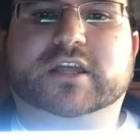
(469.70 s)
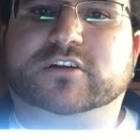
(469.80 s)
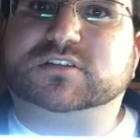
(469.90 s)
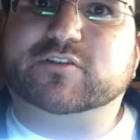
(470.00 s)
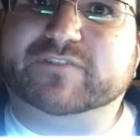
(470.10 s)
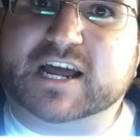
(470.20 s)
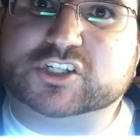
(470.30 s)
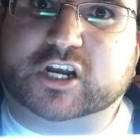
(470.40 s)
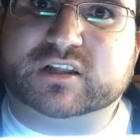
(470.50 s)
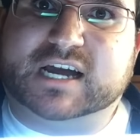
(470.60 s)
There's no
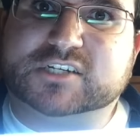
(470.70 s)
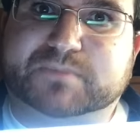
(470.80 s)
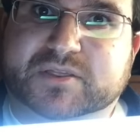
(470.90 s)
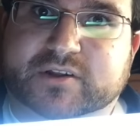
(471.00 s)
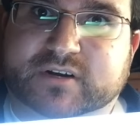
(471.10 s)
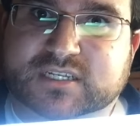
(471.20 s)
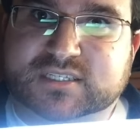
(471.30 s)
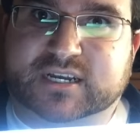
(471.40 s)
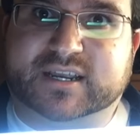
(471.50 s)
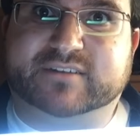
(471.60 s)
flash on clash, but there
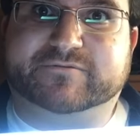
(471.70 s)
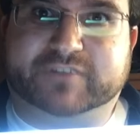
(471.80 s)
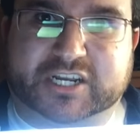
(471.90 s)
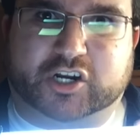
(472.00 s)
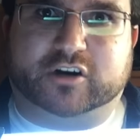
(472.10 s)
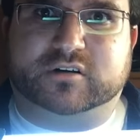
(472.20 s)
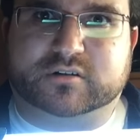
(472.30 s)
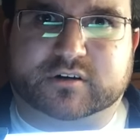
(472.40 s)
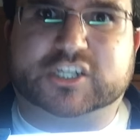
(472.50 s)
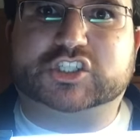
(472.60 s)
is, again, flicker
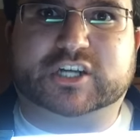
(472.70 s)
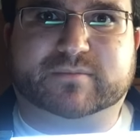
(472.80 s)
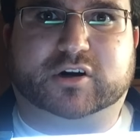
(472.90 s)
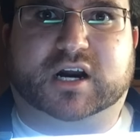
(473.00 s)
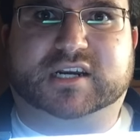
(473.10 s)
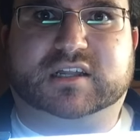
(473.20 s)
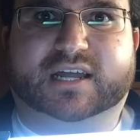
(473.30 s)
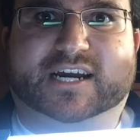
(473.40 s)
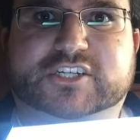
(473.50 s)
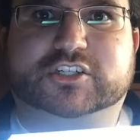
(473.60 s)
or a shimmer on
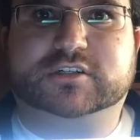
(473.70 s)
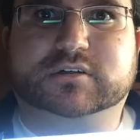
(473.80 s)
clash,